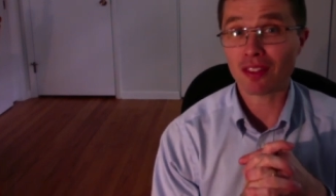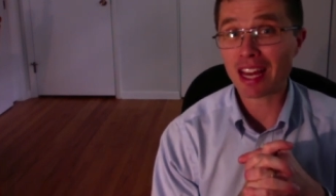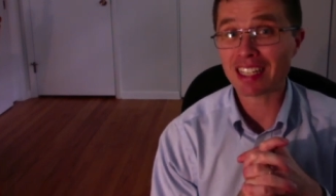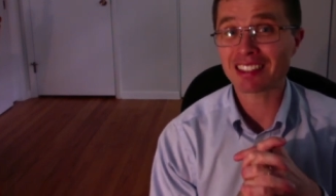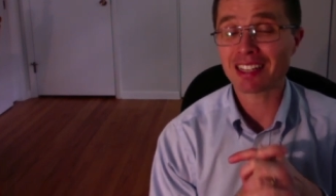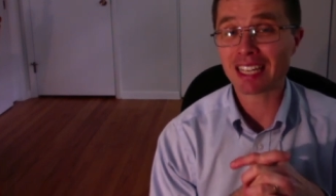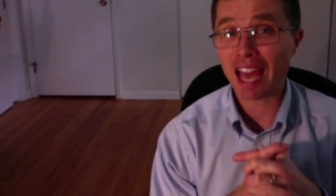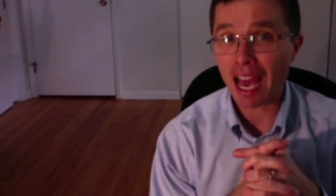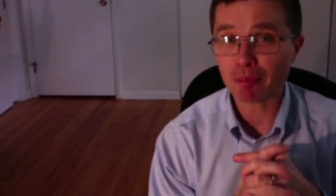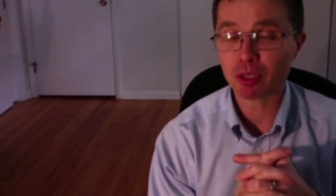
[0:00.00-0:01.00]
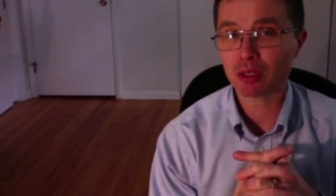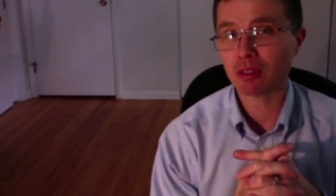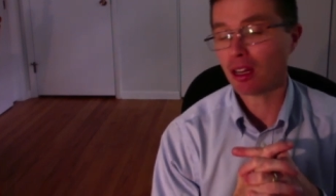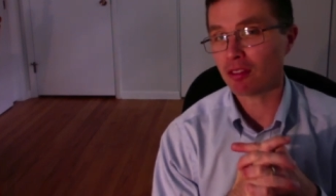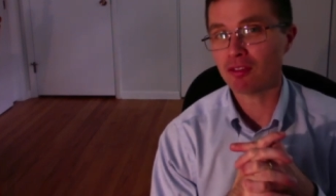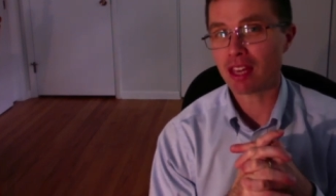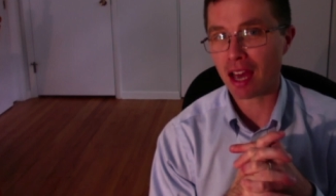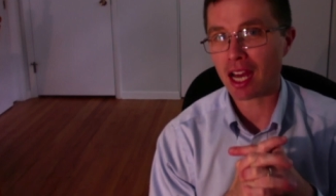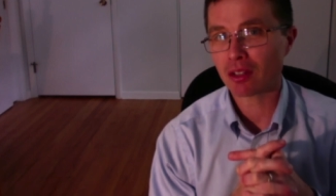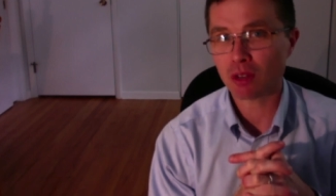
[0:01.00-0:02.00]
And that is the capture of the
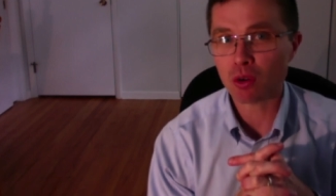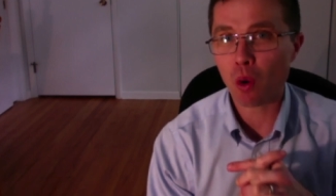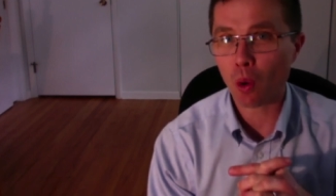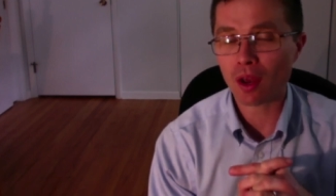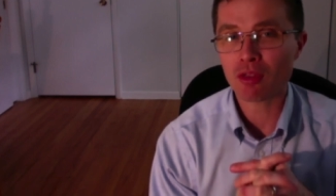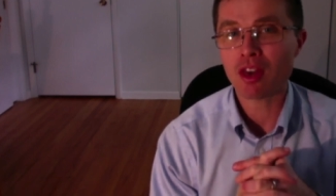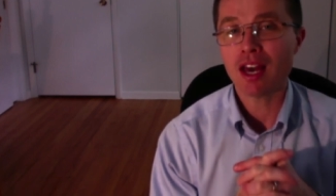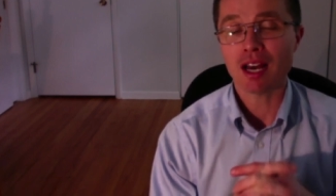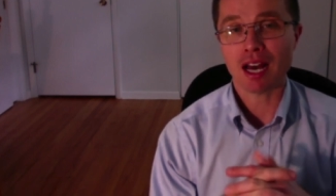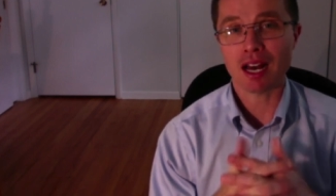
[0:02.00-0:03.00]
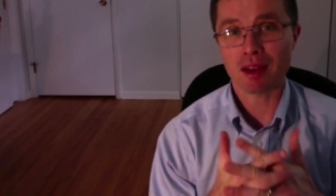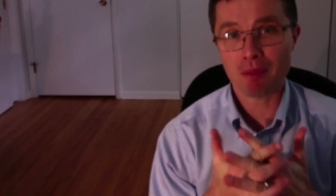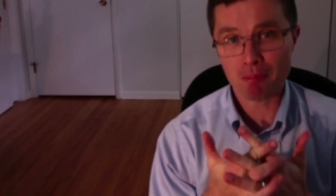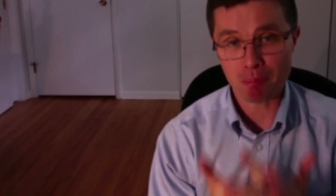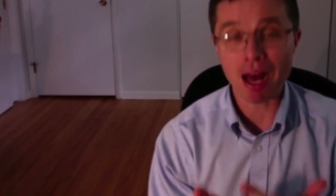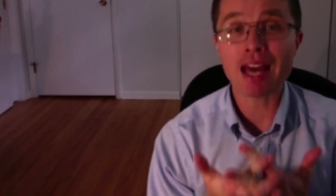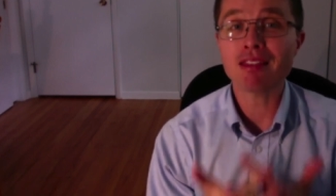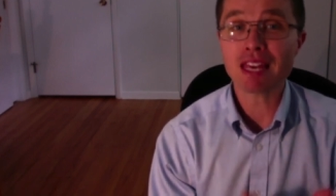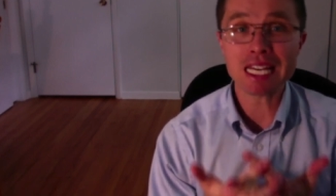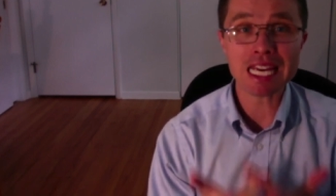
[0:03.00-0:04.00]
Acro-Corinth by
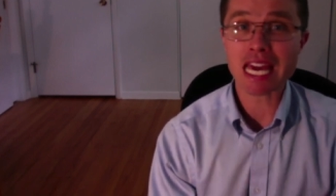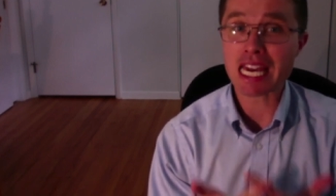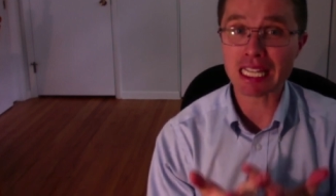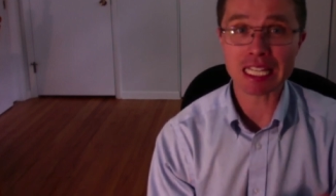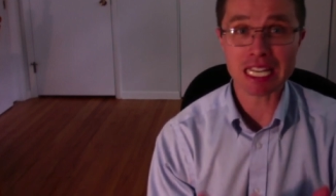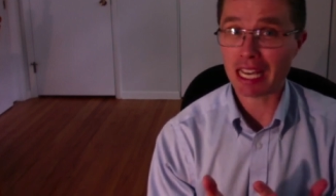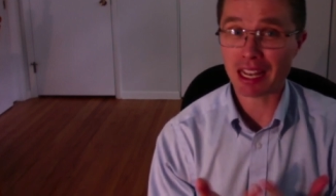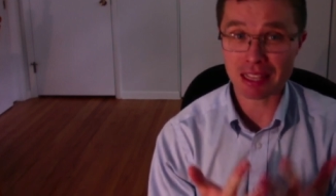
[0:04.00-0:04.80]
the Achaean League.